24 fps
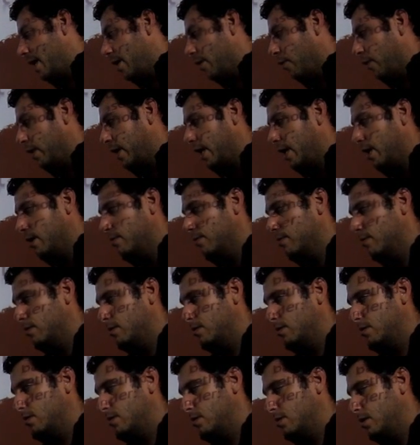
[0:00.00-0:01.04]
area
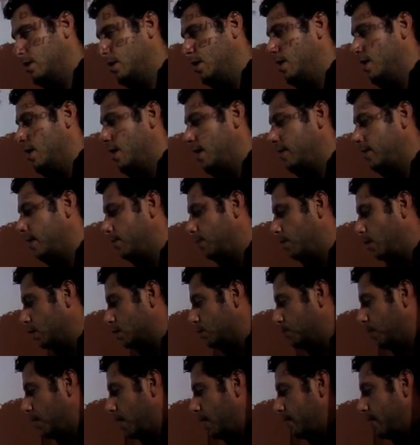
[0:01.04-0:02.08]
and then
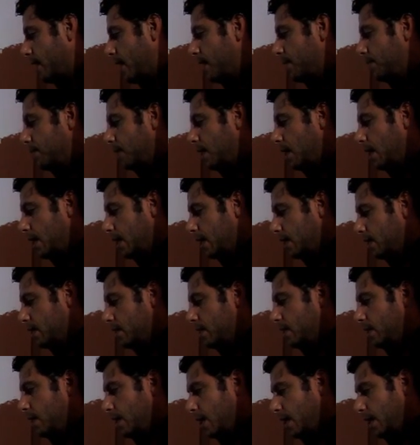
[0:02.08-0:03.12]
multiply that by
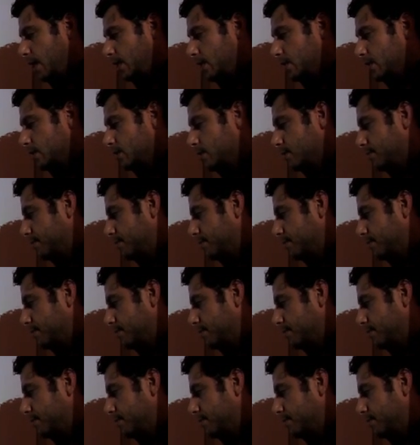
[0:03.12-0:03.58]
the height.